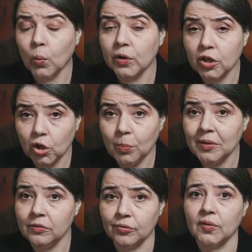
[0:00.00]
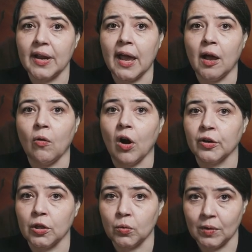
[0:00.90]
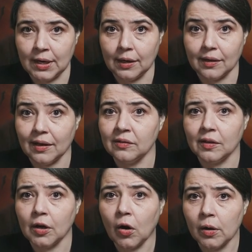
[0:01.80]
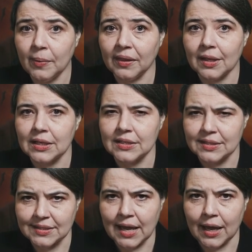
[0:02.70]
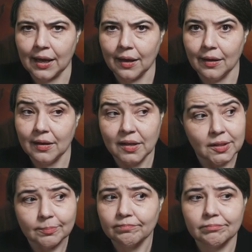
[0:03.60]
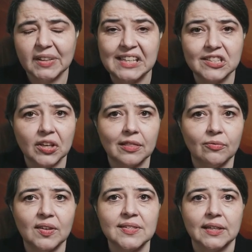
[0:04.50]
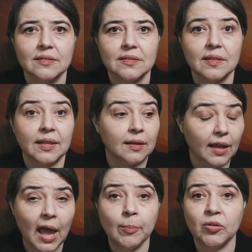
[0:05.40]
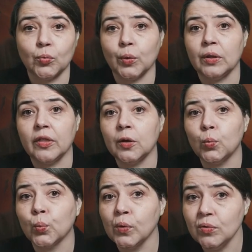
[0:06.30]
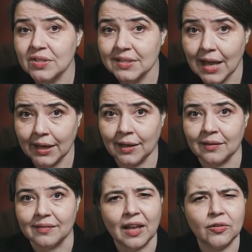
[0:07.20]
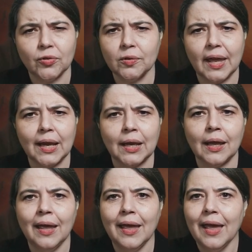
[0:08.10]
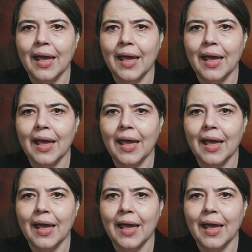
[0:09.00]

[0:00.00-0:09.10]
Where humans for now are unique is in our ability to say, let's look at the physics, the chemistry, the root science underlaying